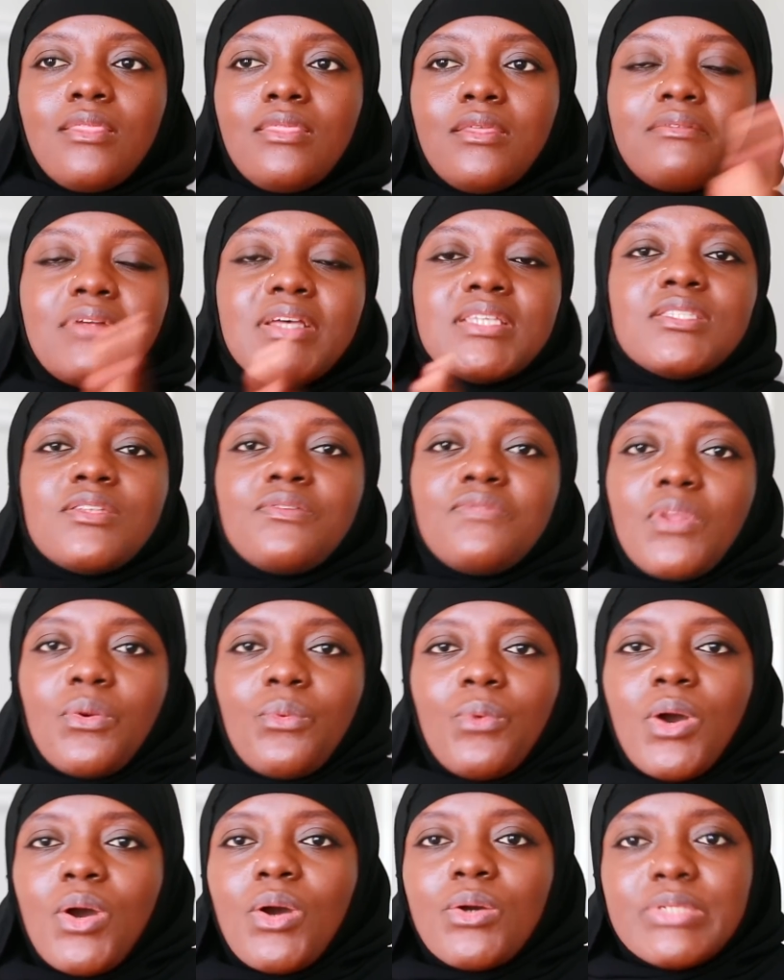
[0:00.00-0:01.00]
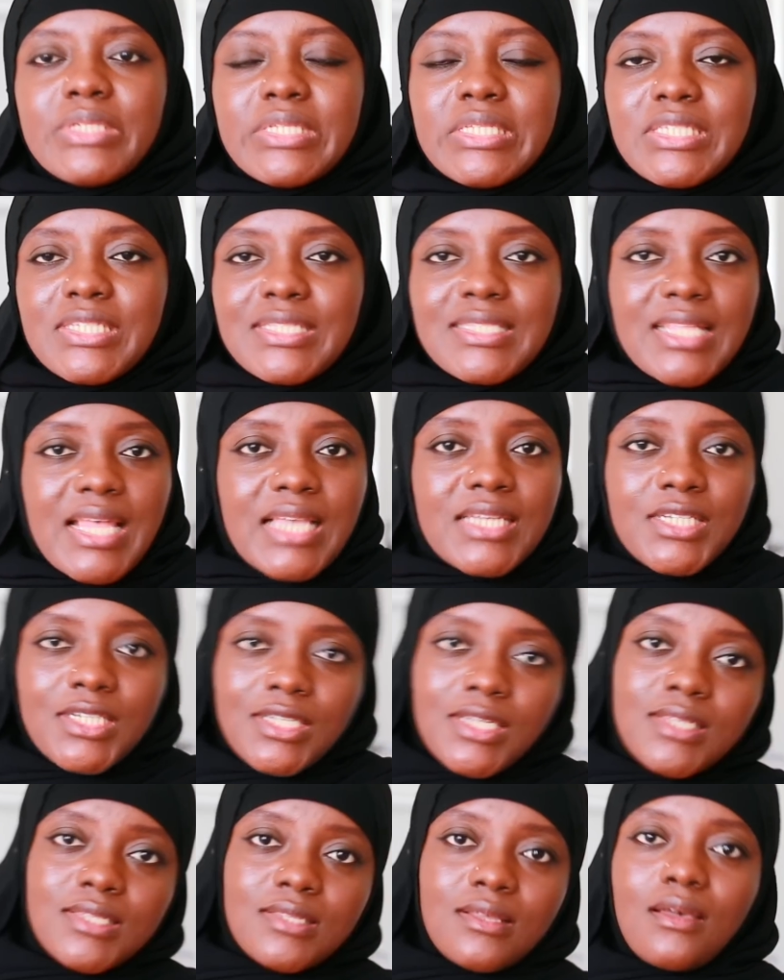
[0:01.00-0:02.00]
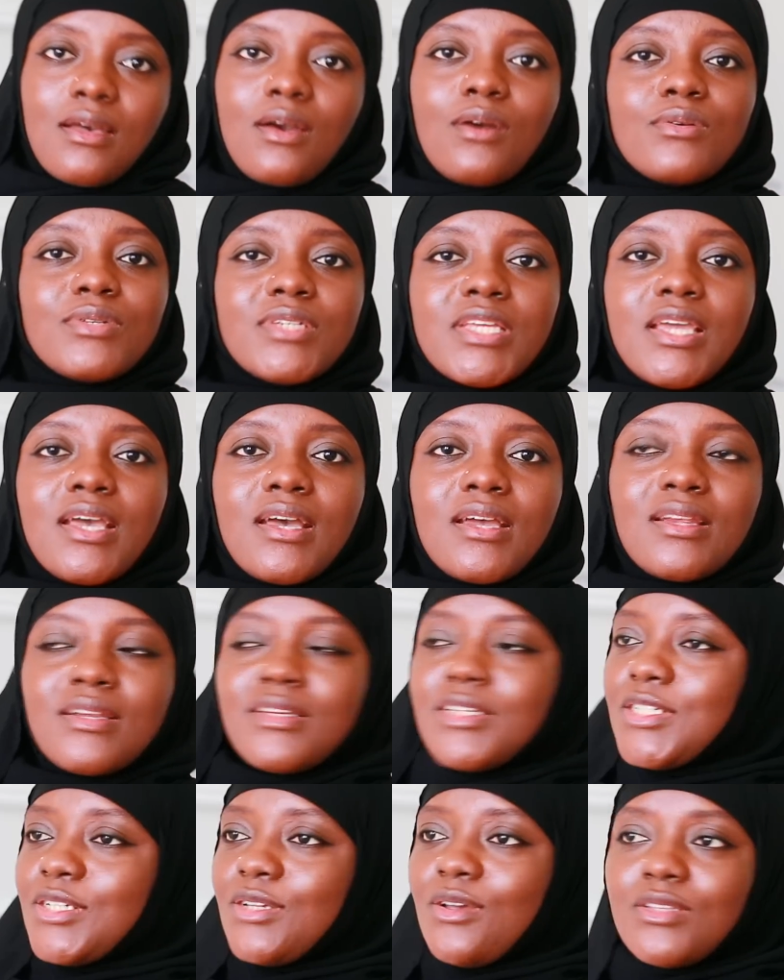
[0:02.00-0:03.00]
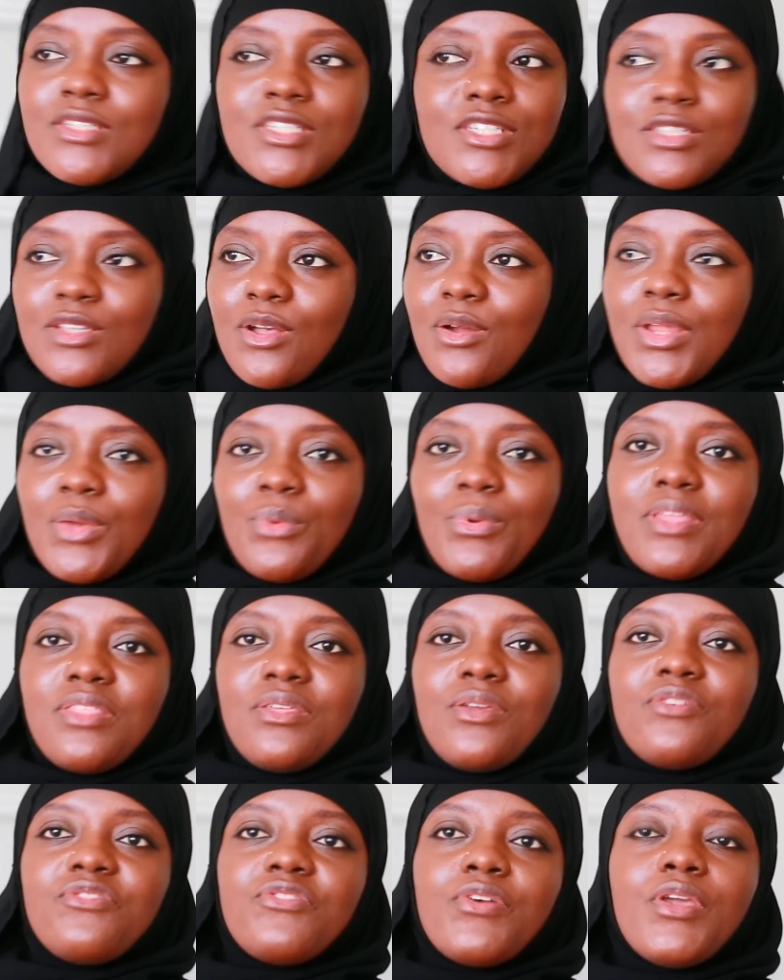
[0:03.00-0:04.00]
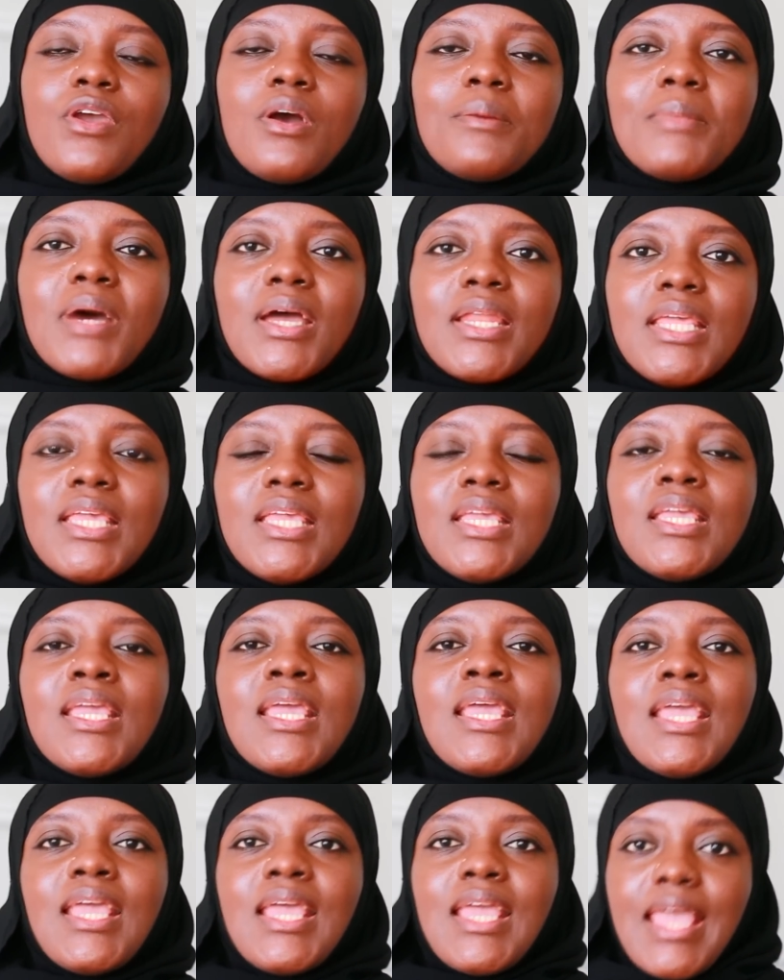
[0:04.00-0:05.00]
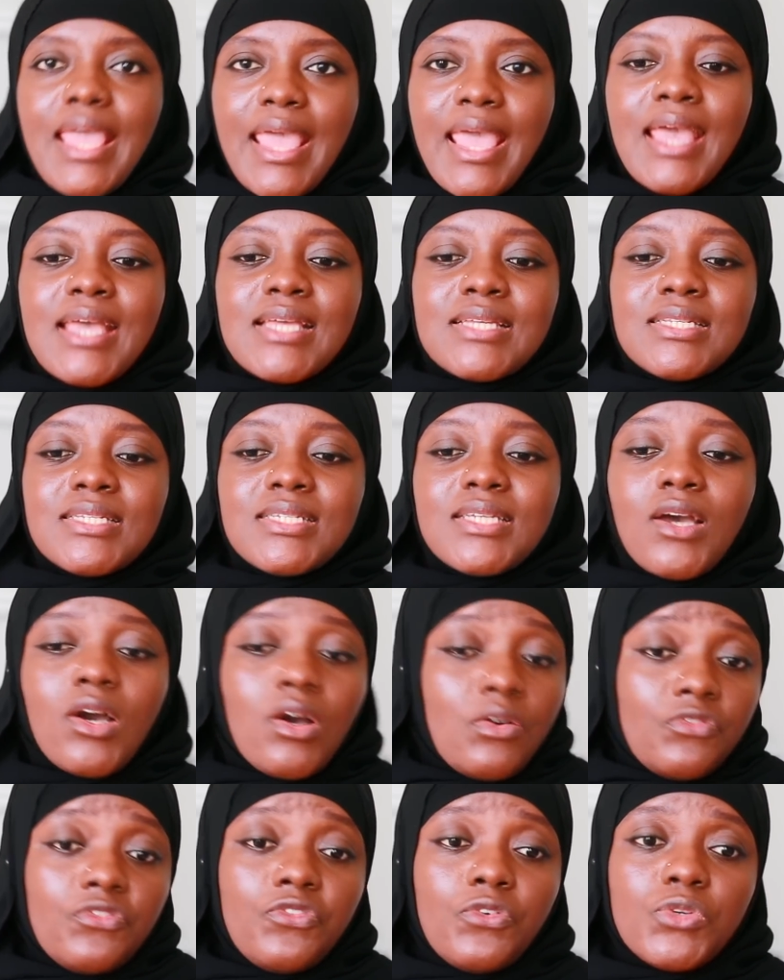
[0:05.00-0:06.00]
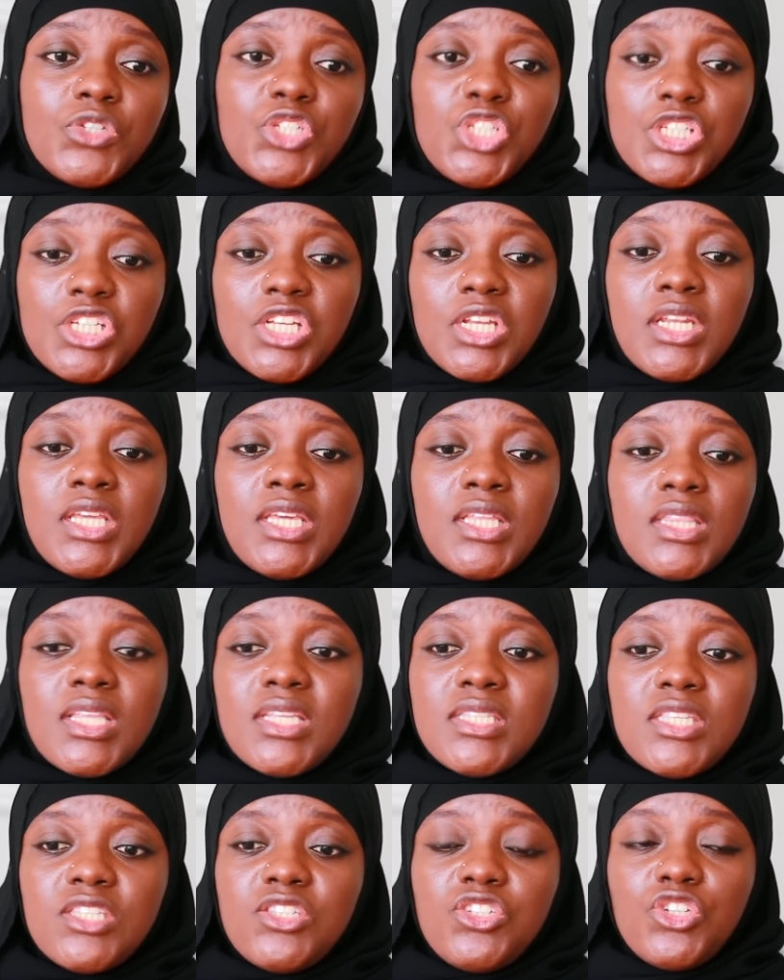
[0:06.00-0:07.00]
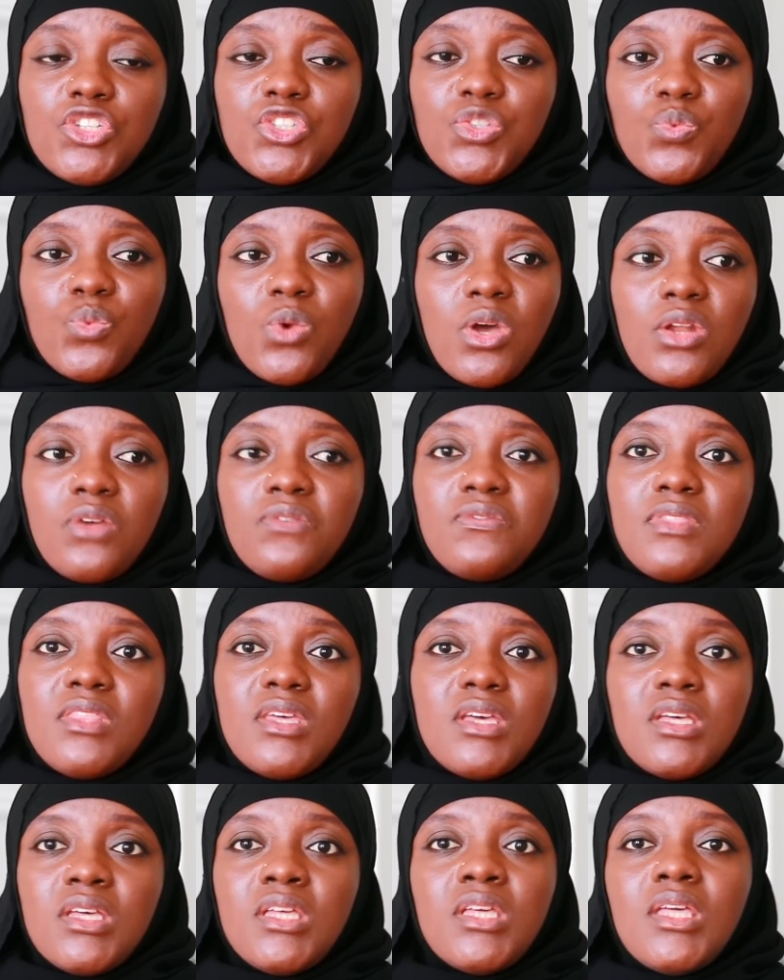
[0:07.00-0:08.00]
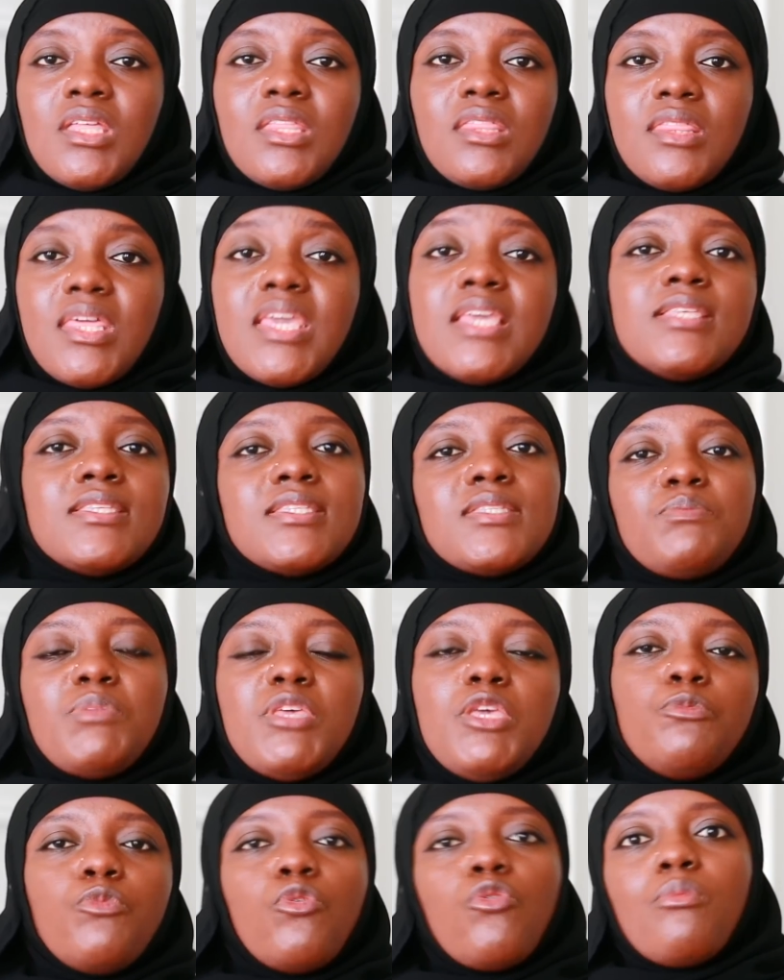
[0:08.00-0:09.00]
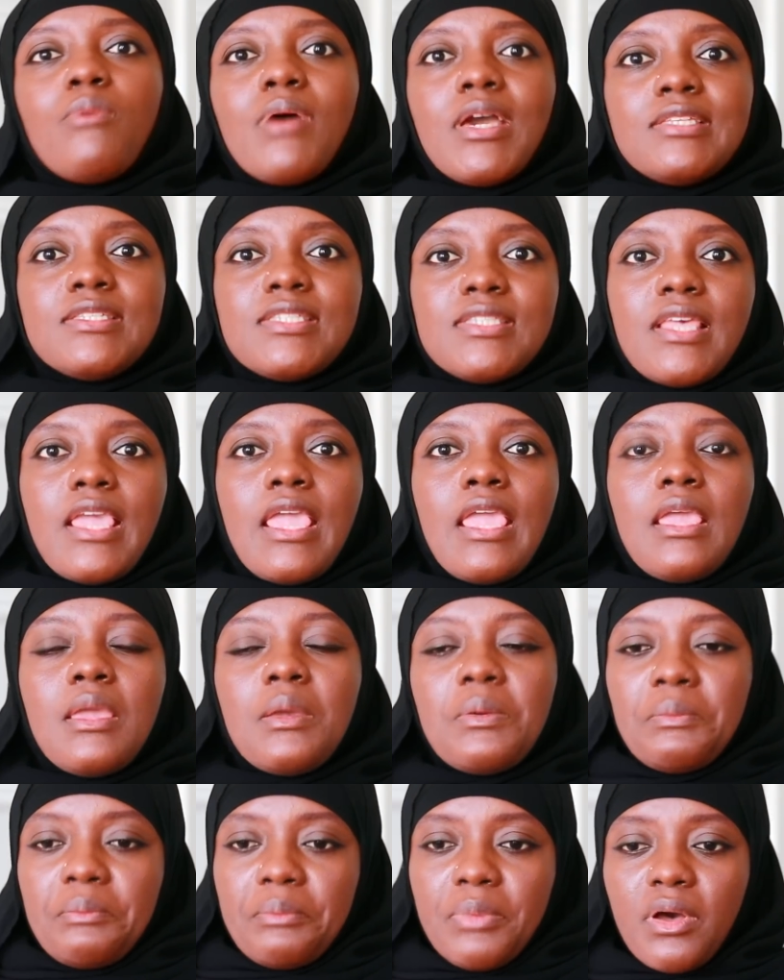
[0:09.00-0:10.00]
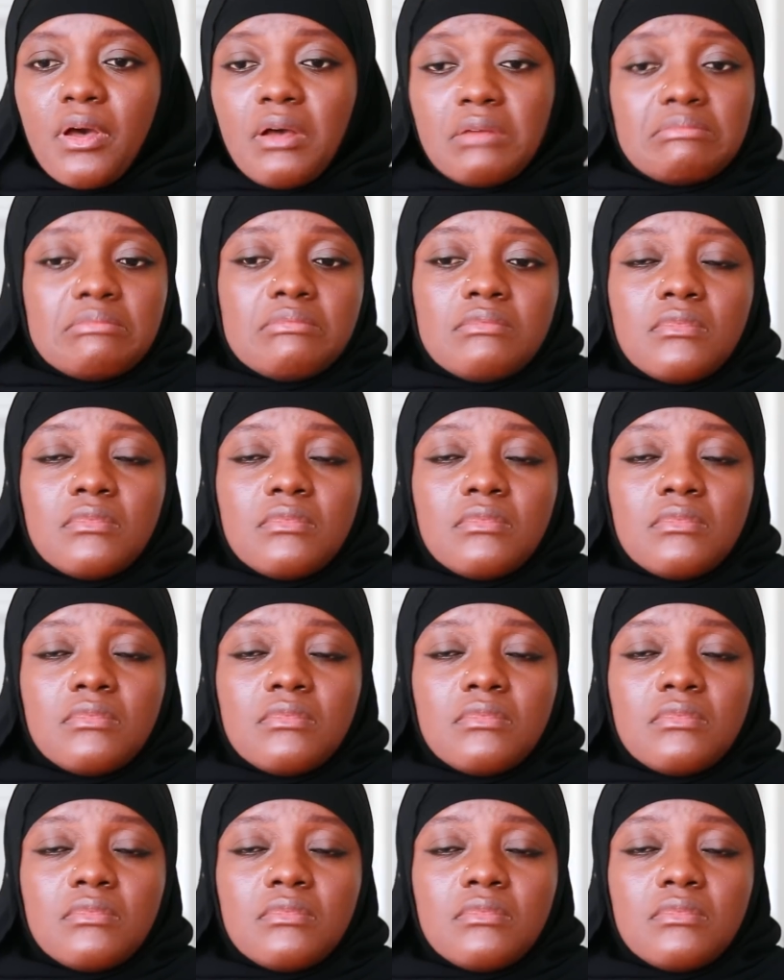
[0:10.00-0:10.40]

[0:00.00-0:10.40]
the rest of the world is just like, she's a gold digger, she's only with you for your money. And unfortunately, this is just one of the things people might say. But,